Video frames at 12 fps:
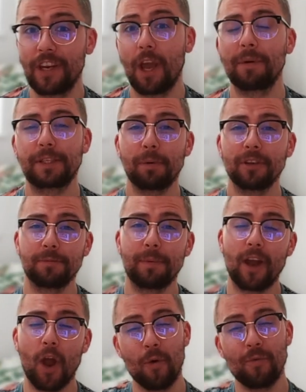of the video is sponsored
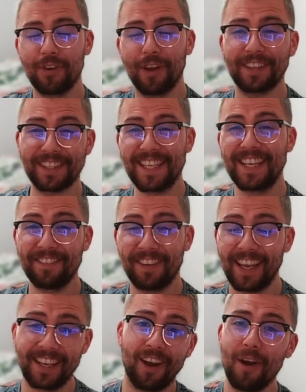by
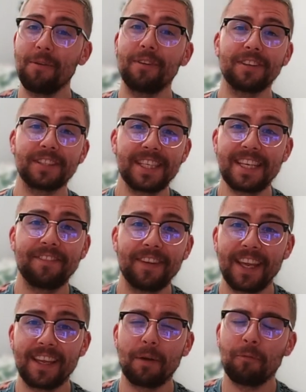Own.TV.
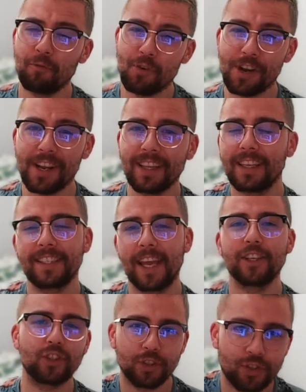Own.TV really takes